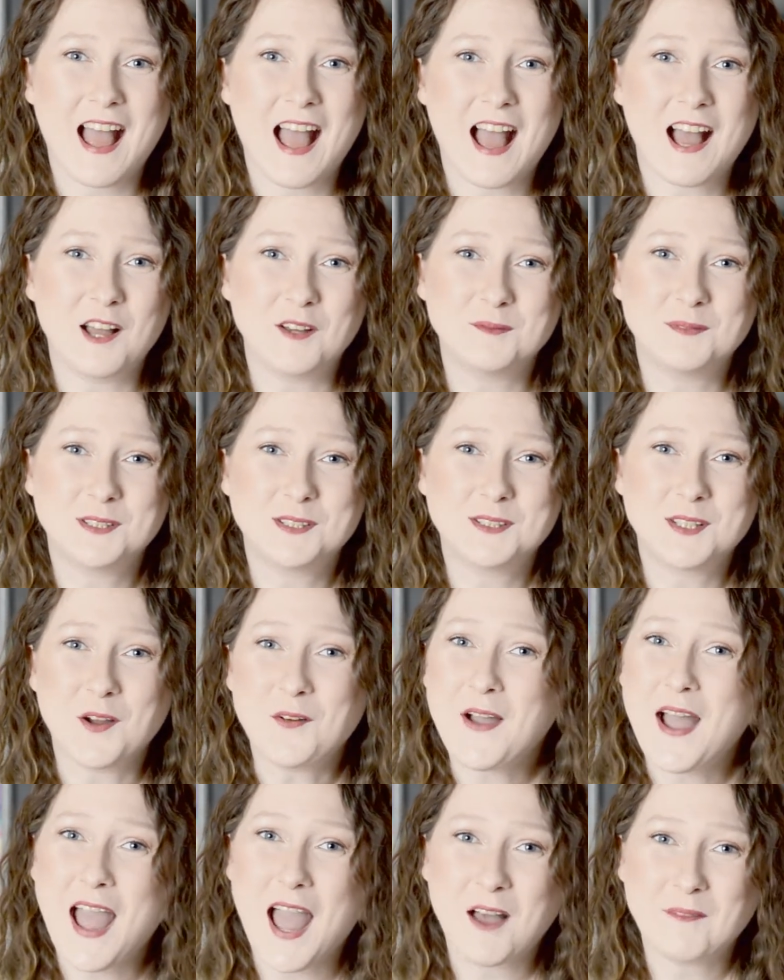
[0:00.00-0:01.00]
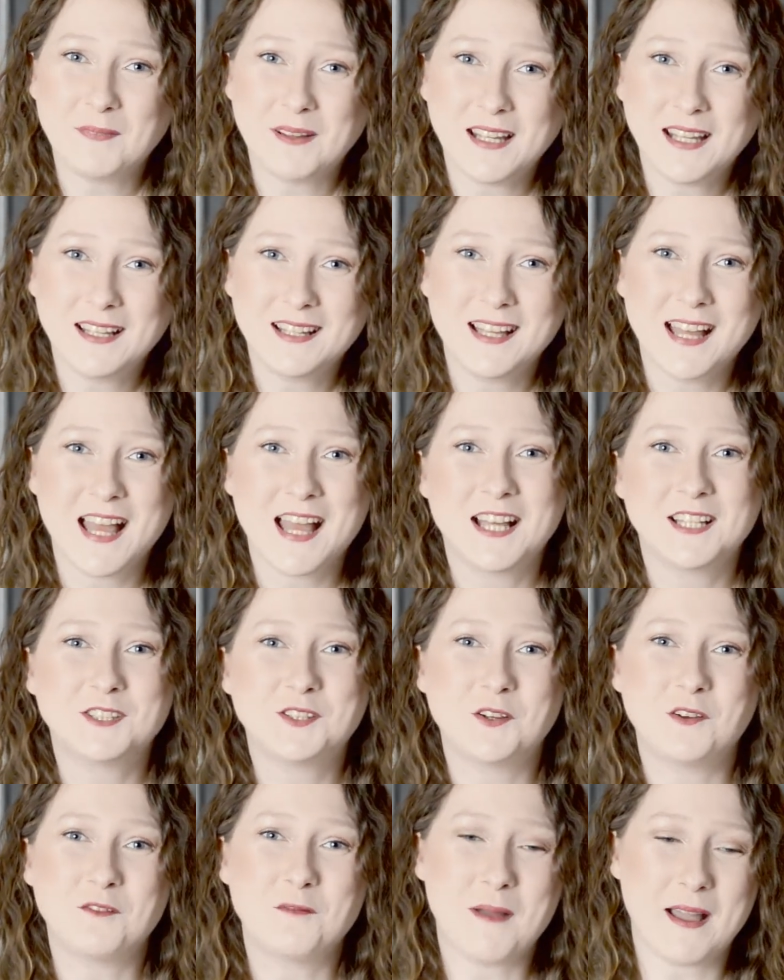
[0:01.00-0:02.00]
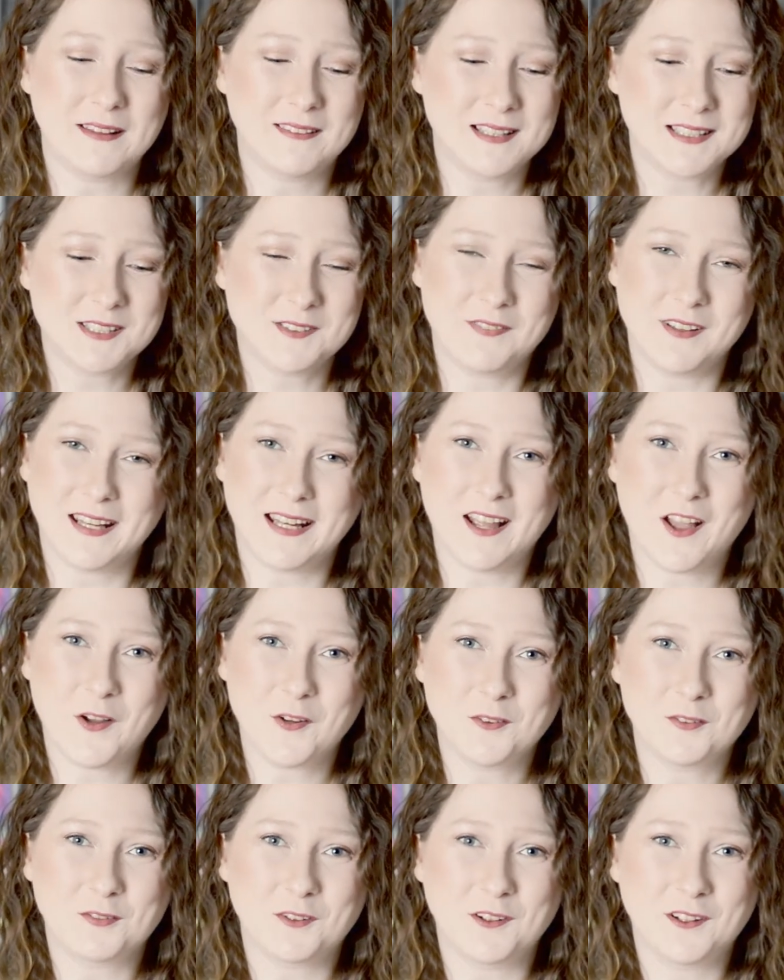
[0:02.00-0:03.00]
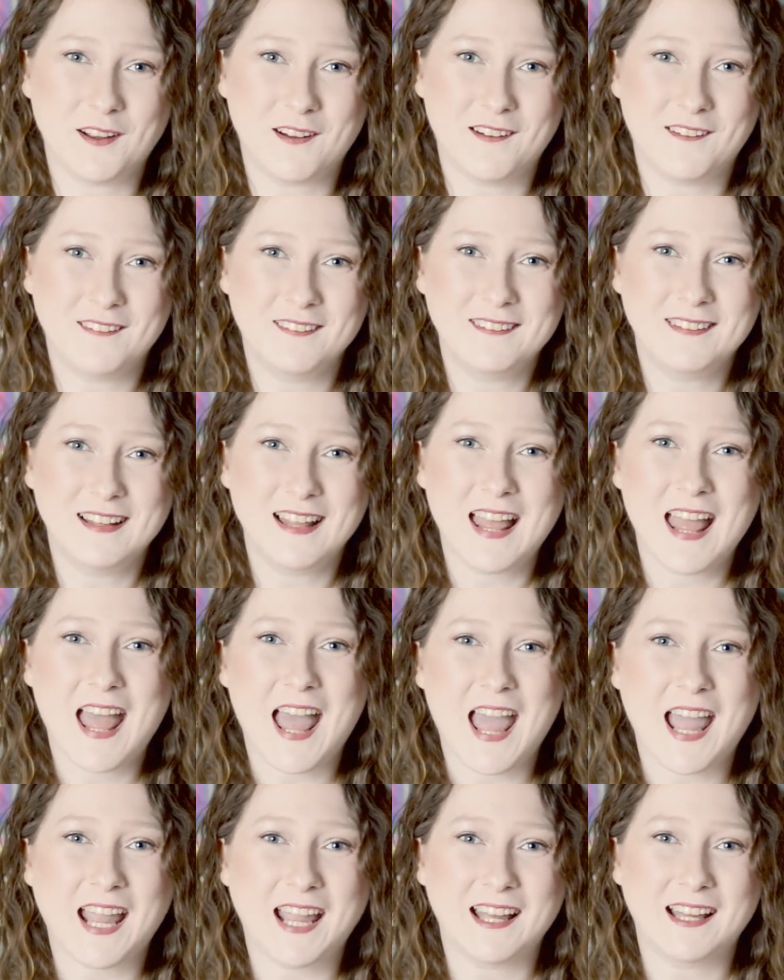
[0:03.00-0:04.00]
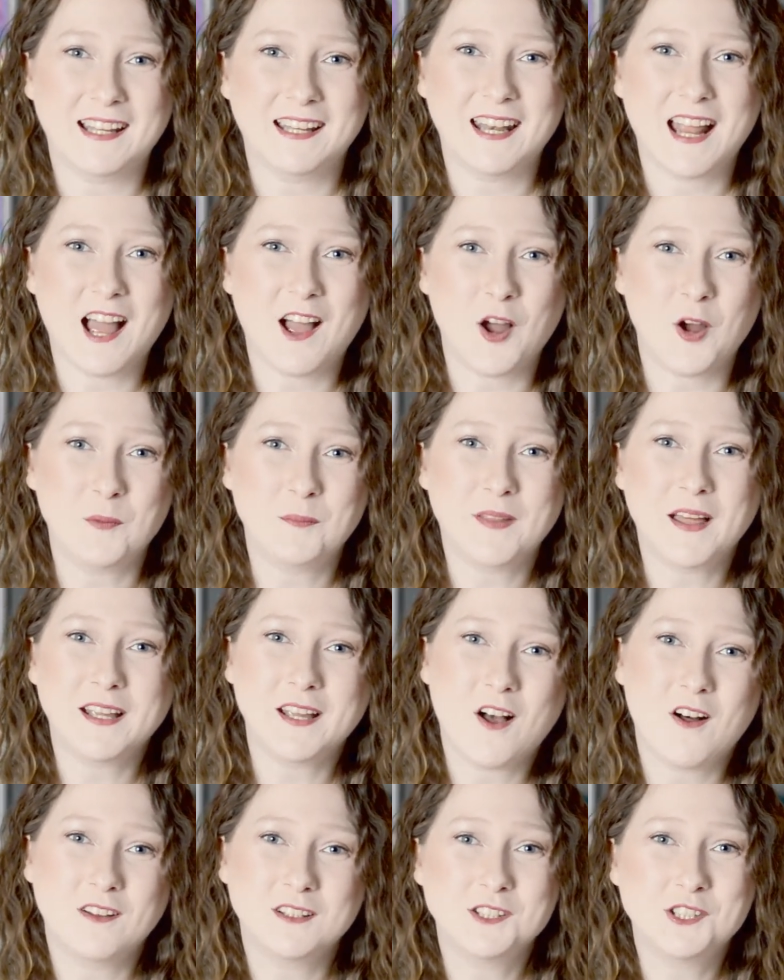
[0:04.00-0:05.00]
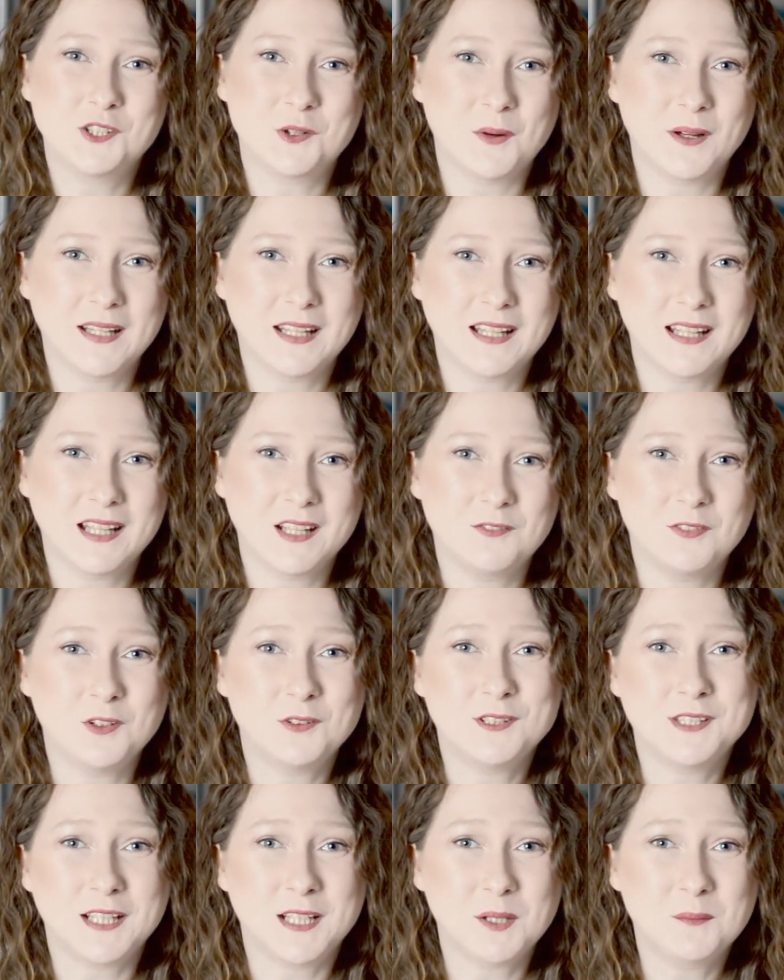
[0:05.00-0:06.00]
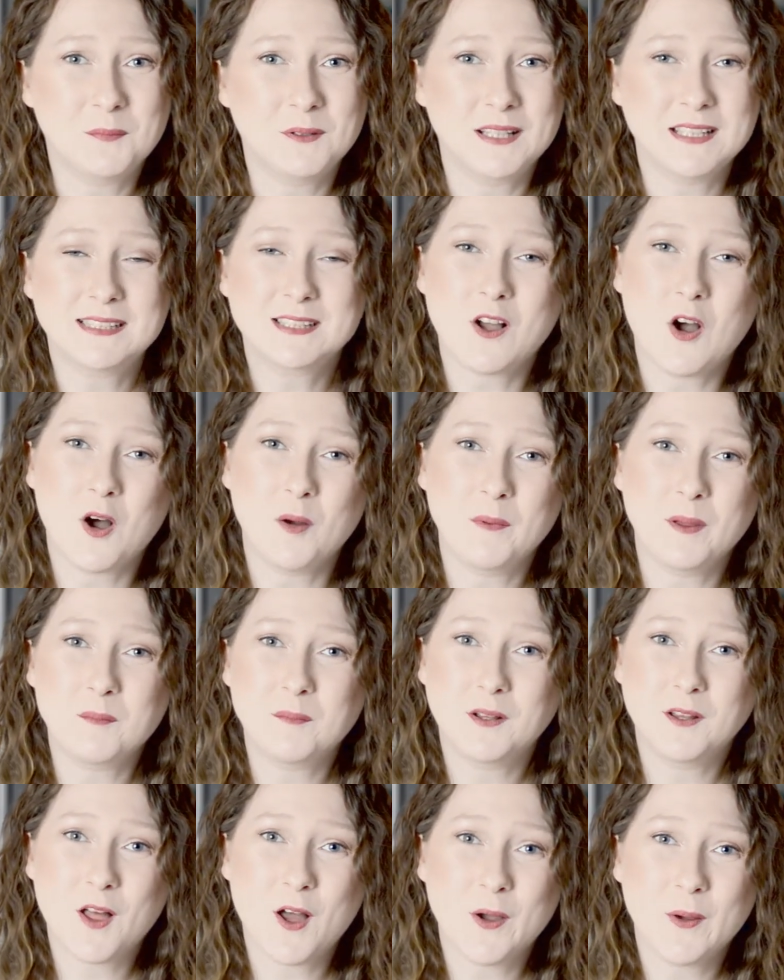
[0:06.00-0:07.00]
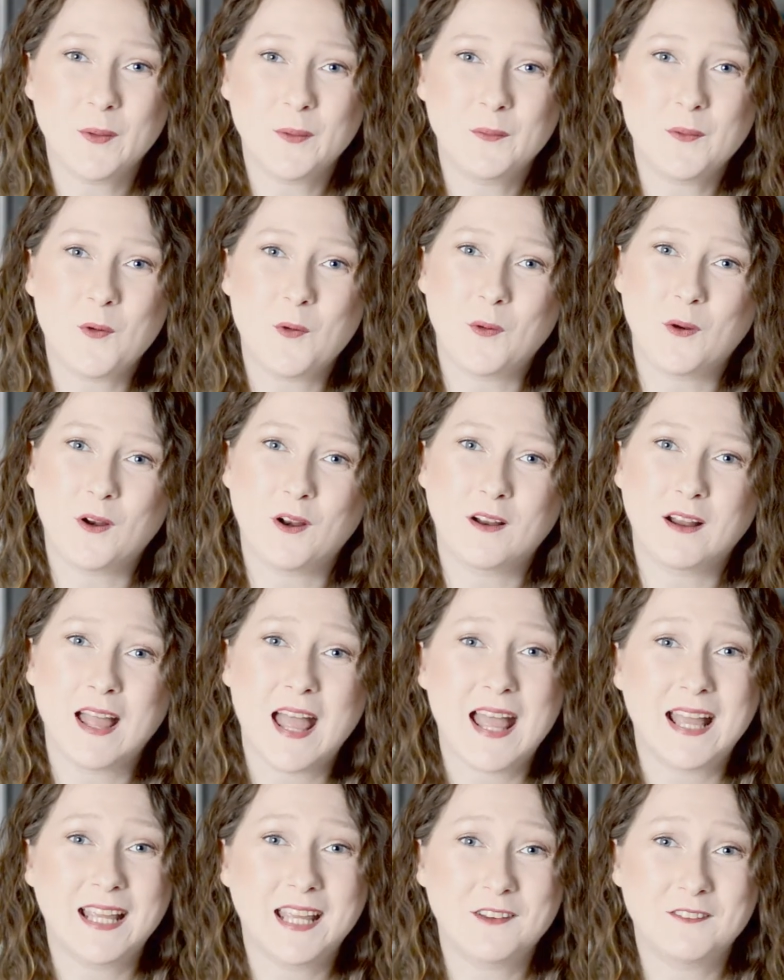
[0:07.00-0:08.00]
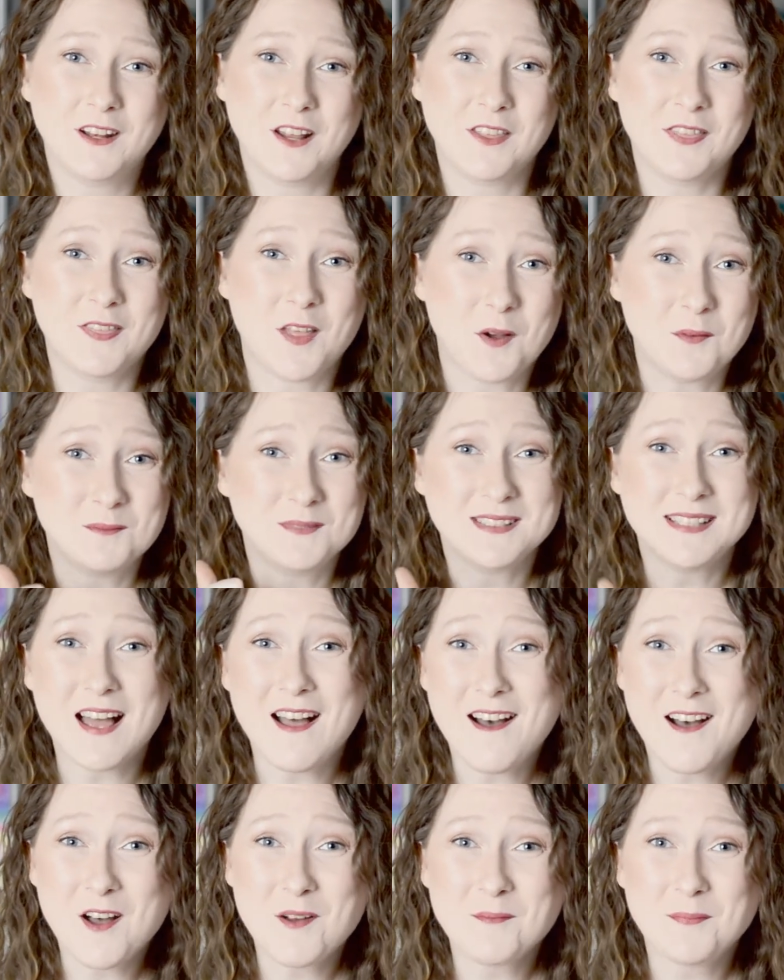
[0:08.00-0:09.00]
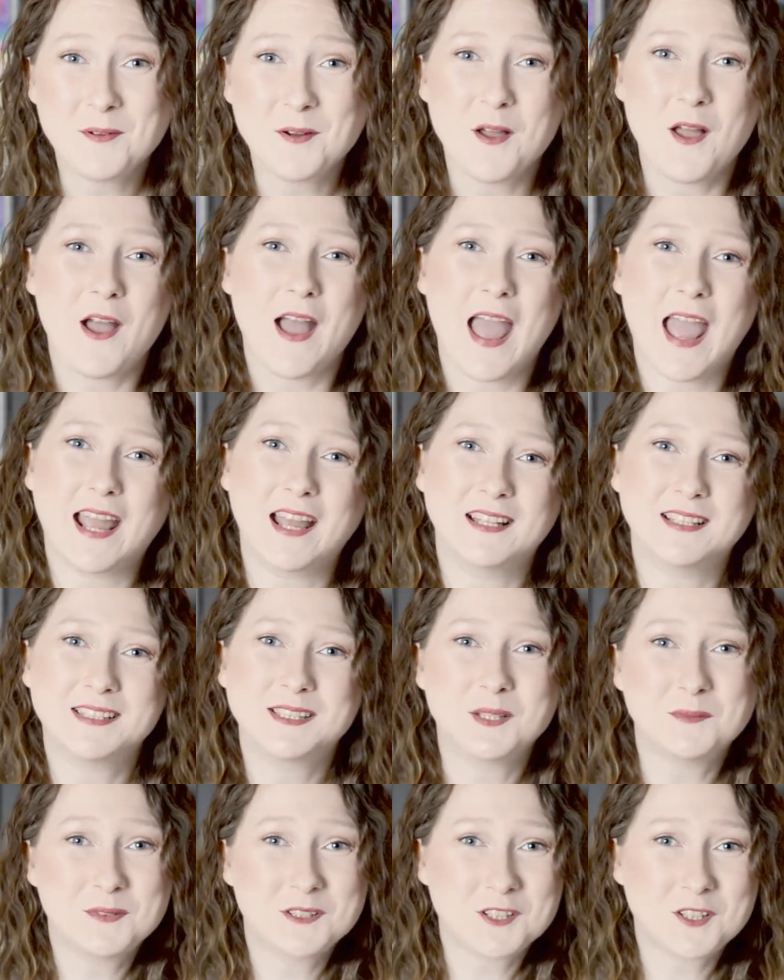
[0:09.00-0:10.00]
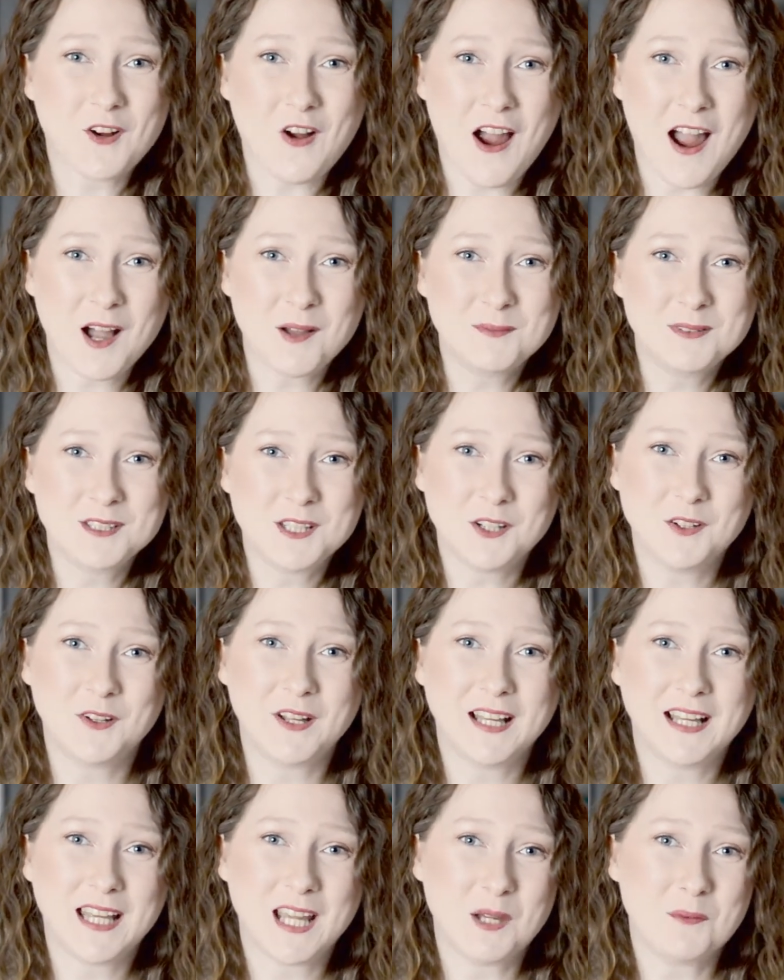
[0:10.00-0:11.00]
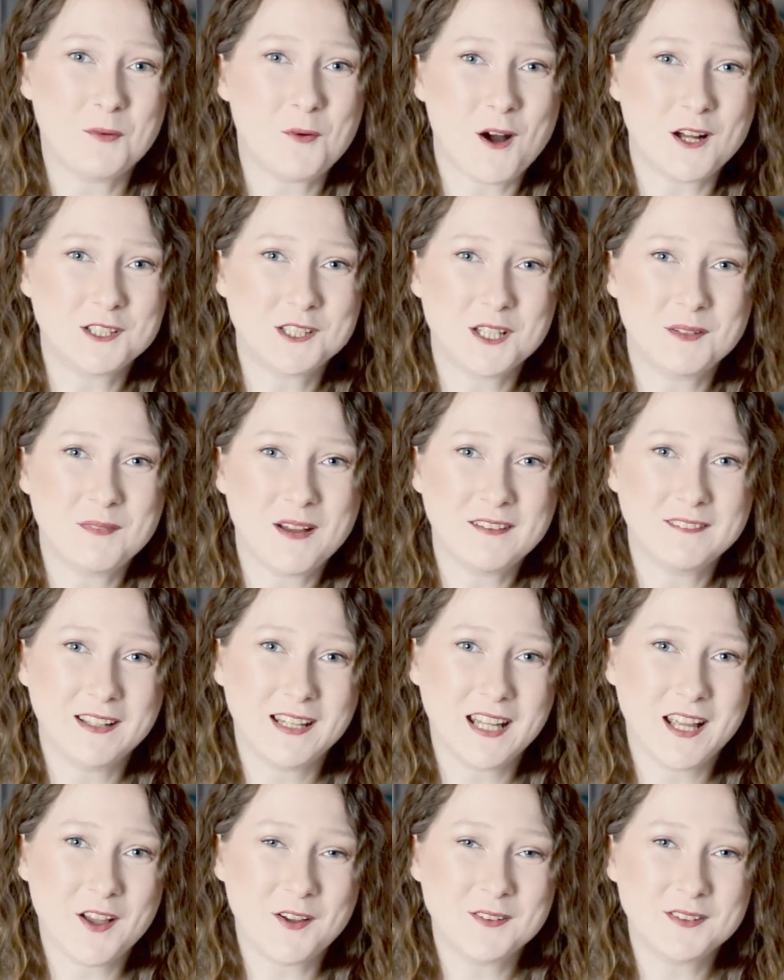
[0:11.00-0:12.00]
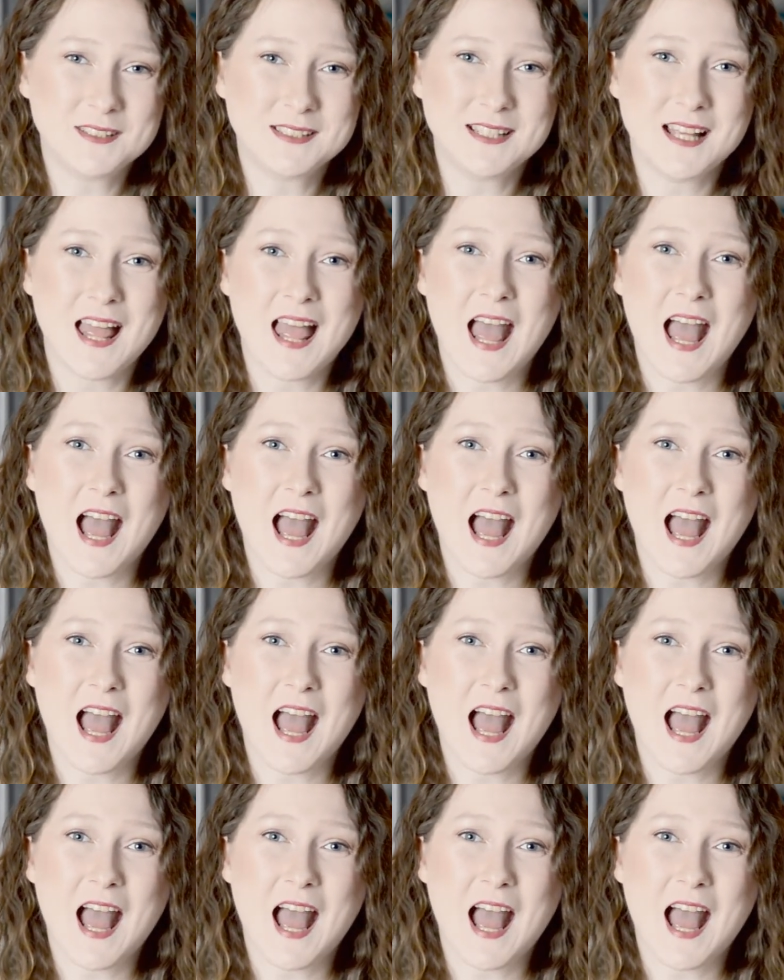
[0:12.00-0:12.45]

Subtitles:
I'm so happy to have made this video for y'all, and I hope that y'all enjoyed it. If you did, please comment below or give it a thumbs up and subscribe so you can keep watching my videos.